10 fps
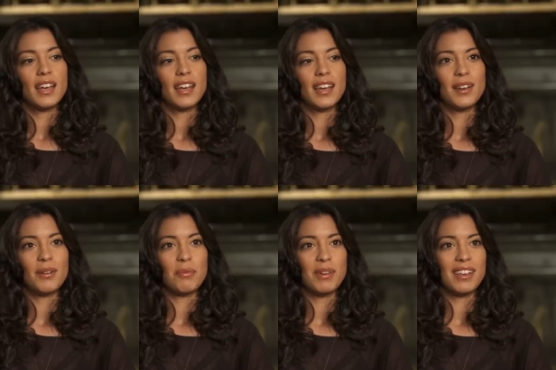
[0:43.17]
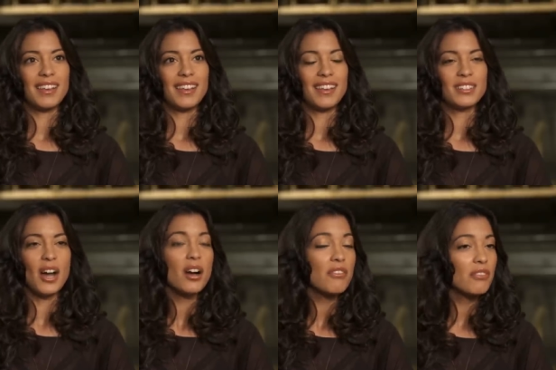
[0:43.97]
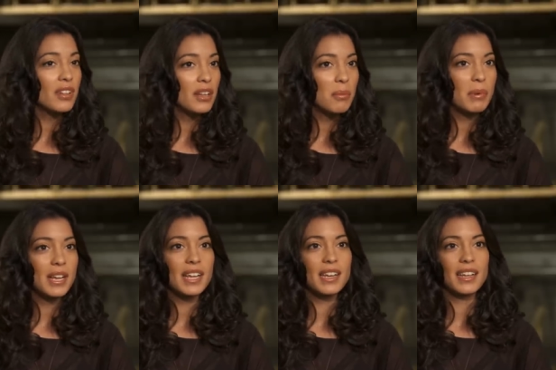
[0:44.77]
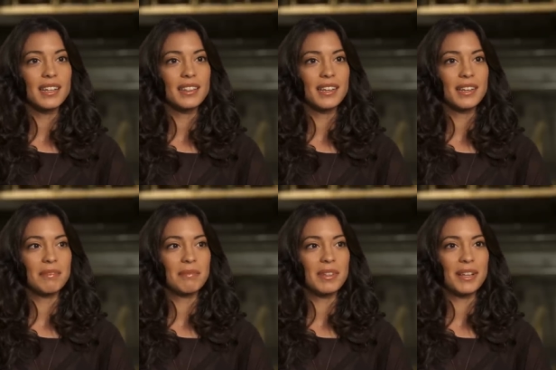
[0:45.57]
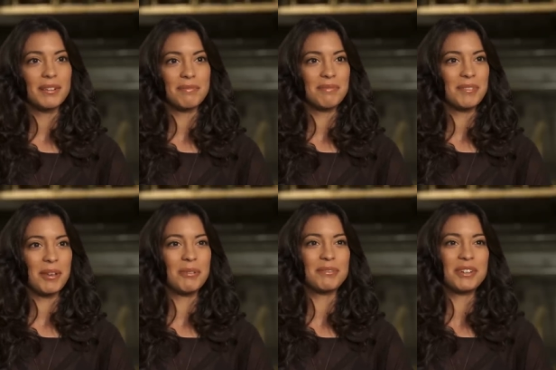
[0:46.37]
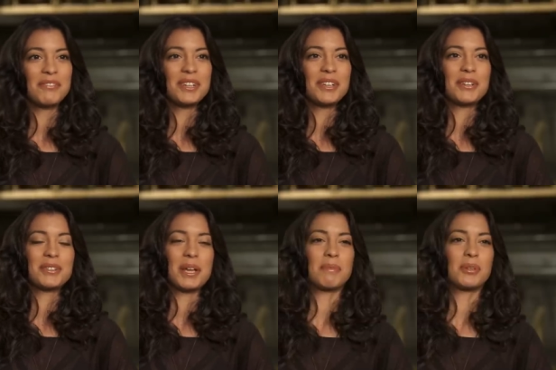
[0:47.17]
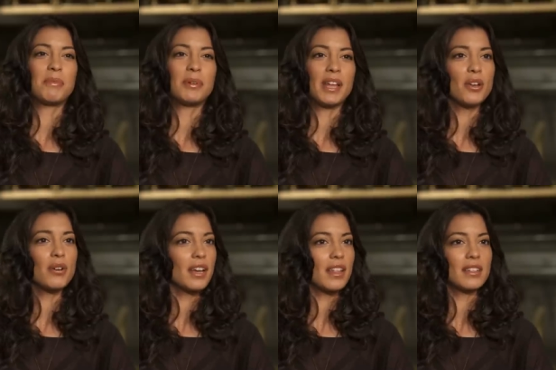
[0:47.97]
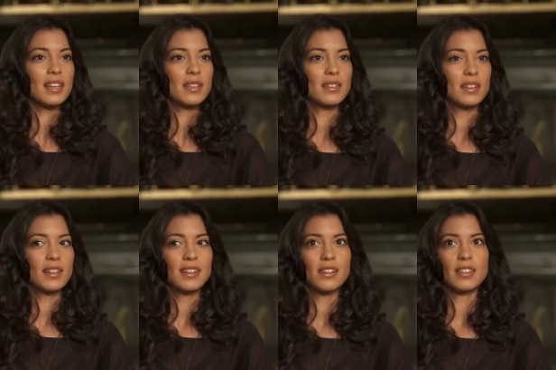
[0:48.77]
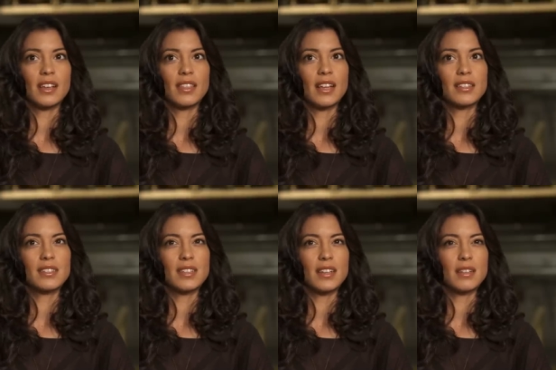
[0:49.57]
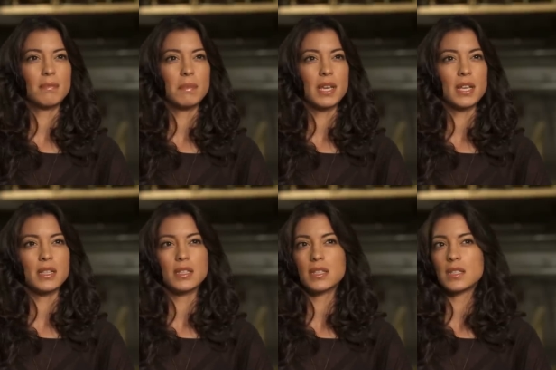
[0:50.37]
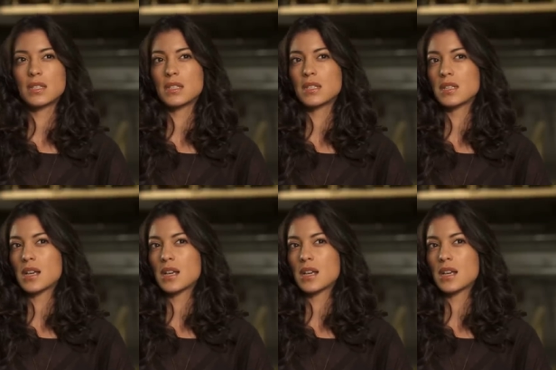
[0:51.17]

And we talked for a little bit, and then it was very funny because Sam told me, like, okay, that's it. And I was like, that's it means